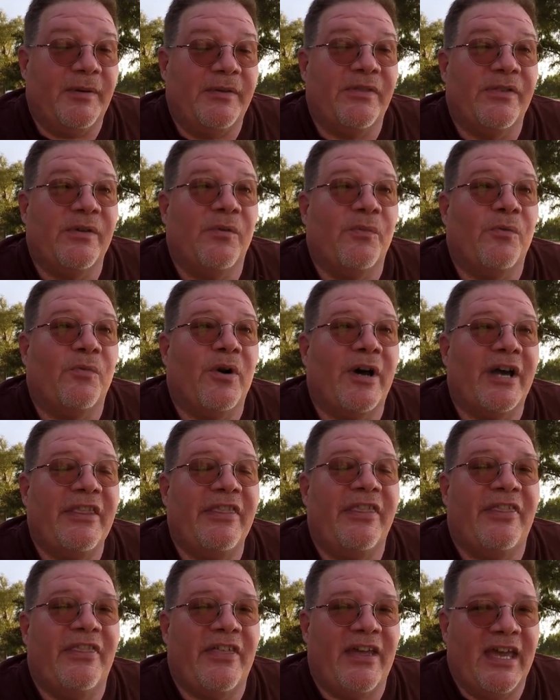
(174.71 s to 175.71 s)
But the
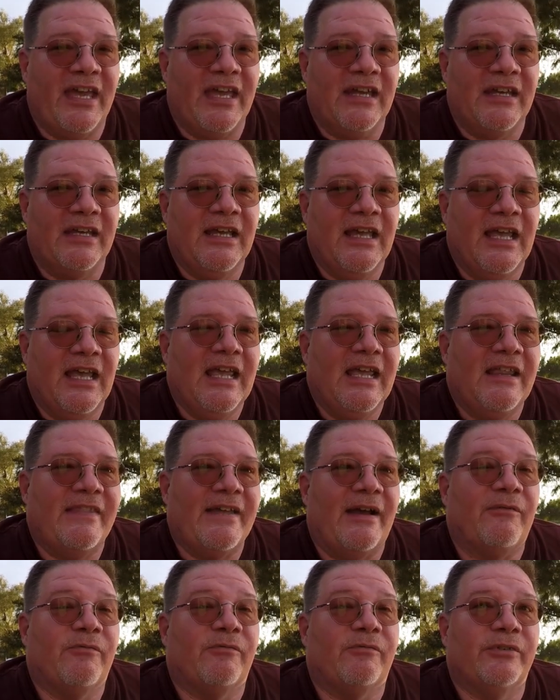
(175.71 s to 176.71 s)
one thing
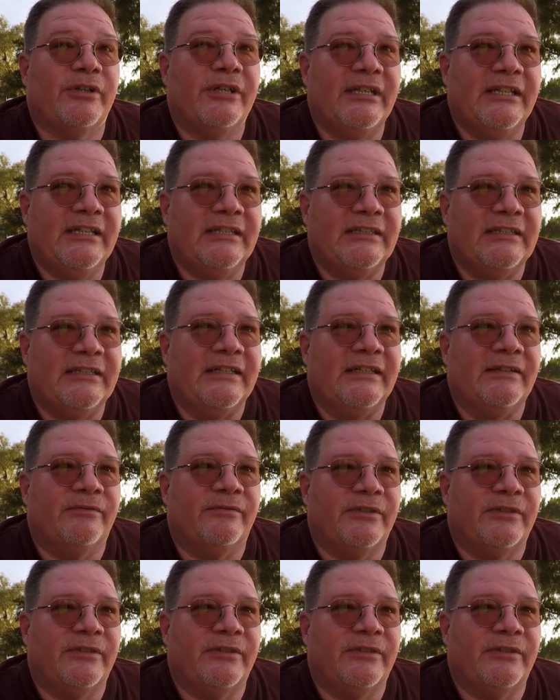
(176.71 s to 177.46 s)
that really,